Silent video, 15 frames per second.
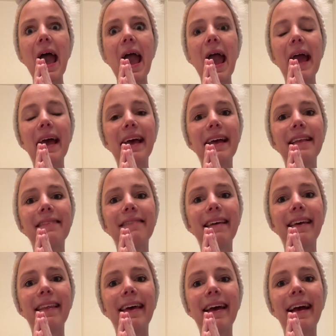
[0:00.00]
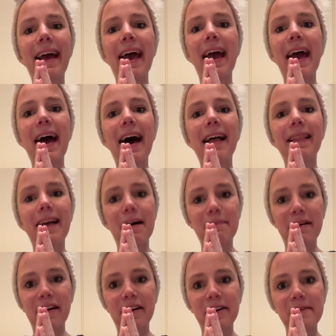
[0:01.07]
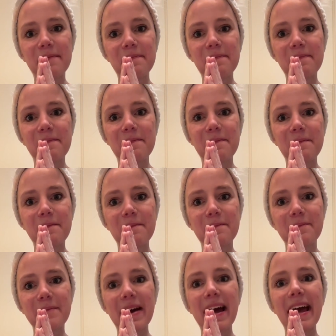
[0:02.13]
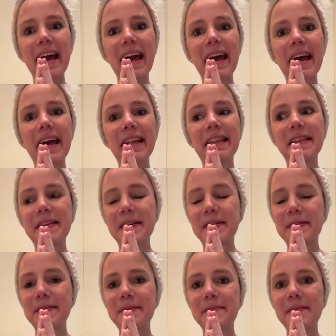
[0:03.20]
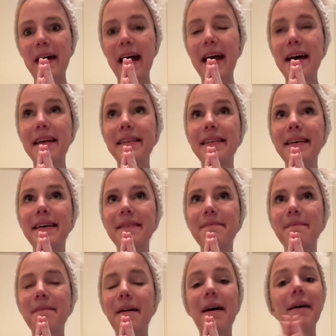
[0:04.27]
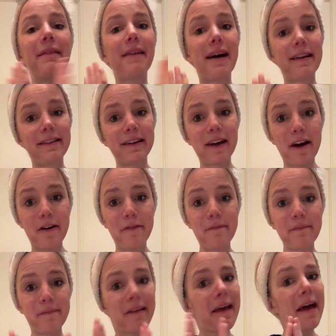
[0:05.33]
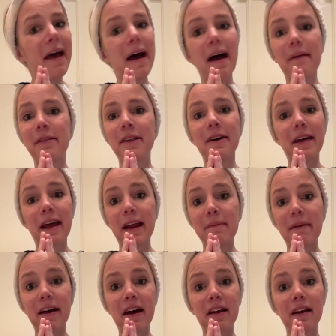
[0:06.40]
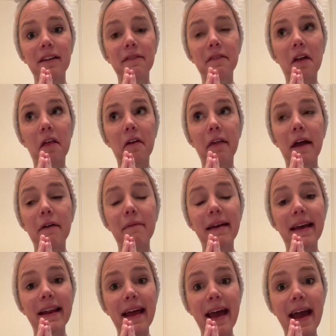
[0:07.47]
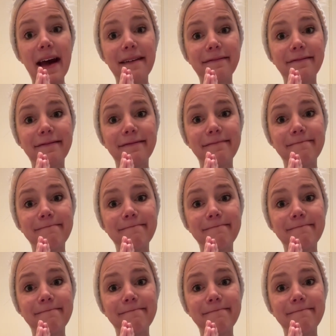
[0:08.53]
it is feeling a lot better. It still has a lot to go. I'm still on antibiotics for another week and a half,